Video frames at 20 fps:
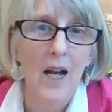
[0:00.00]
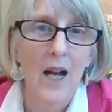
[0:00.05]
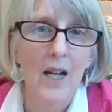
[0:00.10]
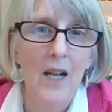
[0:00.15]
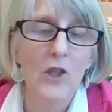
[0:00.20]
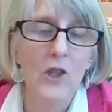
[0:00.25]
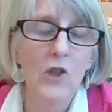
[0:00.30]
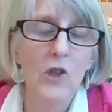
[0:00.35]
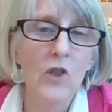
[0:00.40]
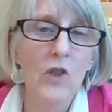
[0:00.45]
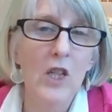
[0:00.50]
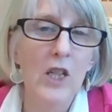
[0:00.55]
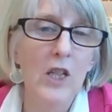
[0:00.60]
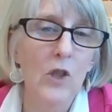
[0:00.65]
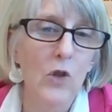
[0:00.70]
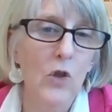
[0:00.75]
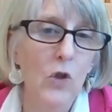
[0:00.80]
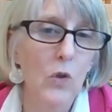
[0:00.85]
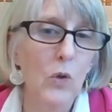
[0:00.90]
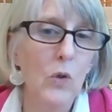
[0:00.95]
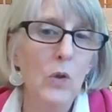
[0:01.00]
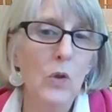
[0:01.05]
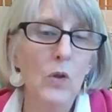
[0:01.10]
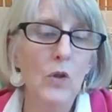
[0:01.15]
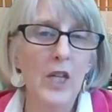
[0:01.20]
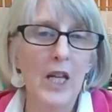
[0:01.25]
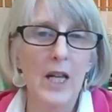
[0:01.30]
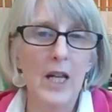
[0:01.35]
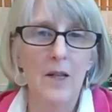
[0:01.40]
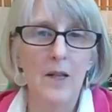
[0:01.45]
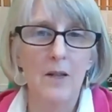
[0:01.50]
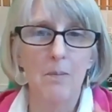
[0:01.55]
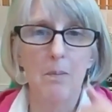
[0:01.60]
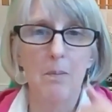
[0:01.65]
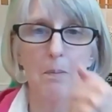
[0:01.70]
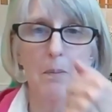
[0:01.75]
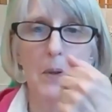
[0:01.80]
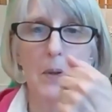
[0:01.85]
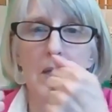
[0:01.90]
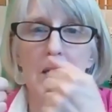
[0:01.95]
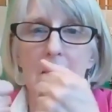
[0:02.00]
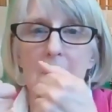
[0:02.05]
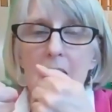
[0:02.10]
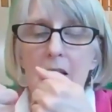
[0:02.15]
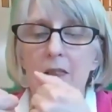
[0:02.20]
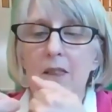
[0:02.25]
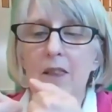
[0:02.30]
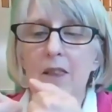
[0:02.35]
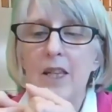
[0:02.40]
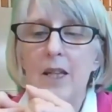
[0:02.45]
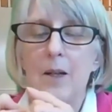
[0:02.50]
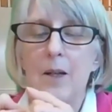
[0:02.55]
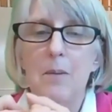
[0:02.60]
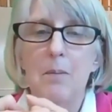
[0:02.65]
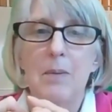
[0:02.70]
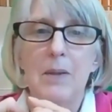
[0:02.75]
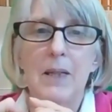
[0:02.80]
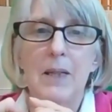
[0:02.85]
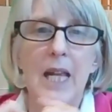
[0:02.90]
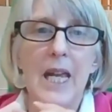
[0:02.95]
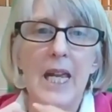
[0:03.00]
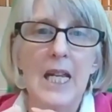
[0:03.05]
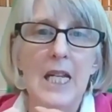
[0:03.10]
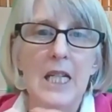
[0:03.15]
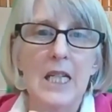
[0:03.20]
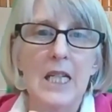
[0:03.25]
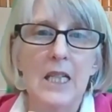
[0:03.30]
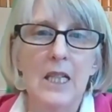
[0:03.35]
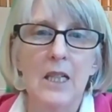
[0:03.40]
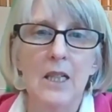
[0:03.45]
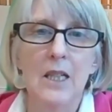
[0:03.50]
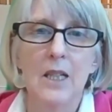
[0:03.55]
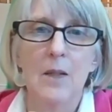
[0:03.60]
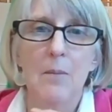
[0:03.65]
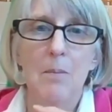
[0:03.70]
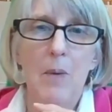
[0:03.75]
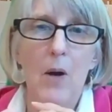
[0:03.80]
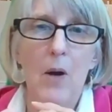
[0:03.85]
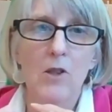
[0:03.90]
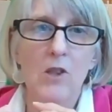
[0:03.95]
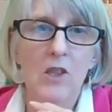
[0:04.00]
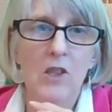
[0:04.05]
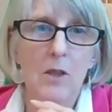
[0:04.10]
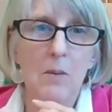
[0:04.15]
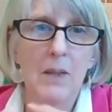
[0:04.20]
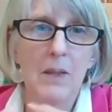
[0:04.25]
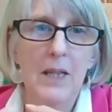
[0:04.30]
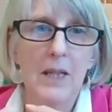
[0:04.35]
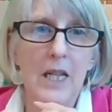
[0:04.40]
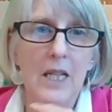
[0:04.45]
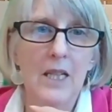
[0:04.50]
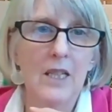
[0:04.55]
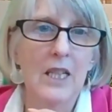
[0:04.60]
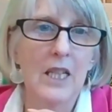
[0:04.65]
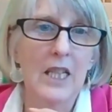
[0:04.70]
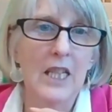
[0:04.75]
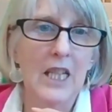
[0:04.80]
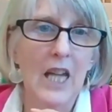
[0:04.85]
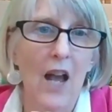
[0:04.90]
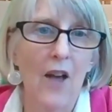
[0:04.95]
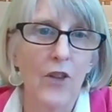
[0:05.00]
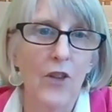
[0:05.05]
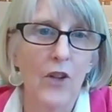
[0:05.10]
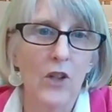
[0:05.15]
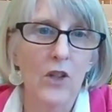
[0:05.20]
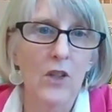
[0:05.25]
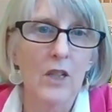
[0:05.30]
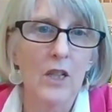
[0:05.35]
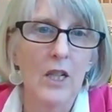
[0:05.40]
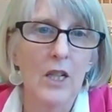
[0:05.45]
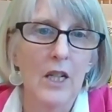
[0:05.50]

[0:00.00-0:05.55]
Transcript: using a tool that put the plane, parts of the plane together,